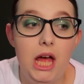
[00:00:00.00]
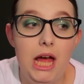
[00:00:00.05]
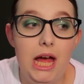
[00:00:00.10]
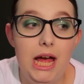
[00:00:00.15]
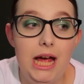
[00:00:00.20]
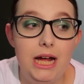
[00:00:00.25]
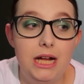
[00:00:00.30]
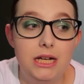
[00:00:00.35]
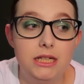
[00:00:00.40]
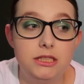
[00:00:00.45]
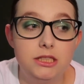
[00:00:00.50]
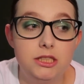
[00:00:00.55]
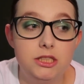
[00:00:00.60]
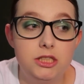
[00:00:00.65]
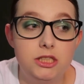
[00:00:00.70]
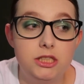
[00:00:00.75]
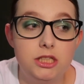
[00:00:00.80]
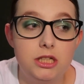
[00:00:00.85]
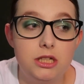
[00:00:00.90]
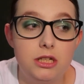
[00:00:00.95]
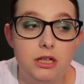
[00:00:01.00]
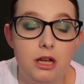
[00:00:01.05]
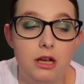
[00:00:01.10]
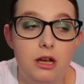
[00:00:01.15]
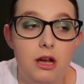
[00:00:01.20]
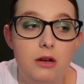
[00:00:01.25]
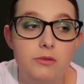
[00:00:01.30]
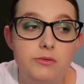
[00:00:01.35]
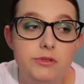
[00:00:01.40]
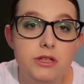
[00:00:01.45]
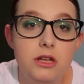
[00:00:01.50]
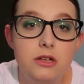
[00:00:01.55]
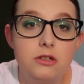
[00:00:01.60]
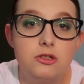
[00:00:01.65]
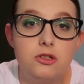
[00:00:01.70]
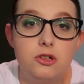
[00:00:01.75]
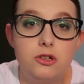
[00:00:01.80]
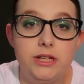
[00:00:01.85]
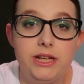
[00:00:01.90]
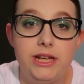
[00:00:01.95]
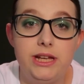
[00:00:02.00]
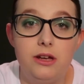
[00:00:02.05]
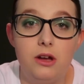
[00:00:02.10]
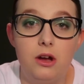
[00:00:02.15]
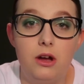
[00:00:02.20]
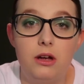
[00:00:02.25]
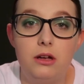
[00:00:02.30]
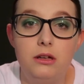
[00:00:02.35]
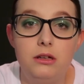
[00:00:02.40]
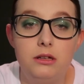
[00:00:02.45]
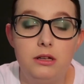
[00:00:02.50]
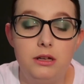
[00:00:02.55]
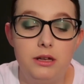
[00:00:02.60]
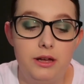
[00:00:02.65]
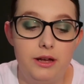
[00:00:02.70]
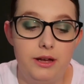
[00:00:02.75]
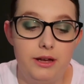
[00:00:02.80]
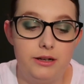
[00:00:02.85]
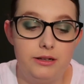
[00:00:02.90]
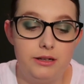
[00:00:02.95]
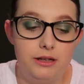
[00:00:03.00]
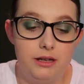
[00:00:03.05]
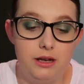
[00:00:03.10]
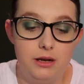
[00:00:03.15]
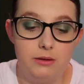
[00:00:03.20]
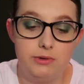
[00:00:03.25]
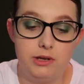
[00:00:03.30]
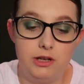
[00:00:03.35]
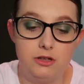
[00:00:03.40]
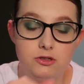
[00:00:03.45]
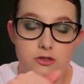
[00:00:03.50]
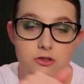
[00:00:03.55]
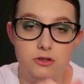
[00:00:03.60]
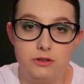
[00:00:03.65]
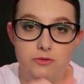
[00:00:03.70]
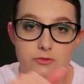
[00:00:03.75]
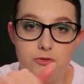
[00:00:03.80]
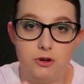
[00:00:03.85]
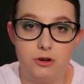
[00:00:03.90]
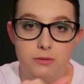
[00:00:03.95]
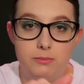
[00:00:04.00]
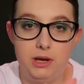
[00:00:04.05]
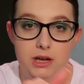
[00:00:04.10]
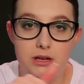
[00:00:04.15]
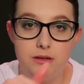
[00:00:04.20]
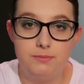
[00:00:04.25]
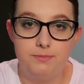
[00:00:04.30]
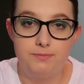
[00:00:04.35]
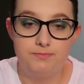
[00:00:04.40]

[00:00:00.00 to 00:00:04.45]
and like I was like stood here and then they were like stood in front of me.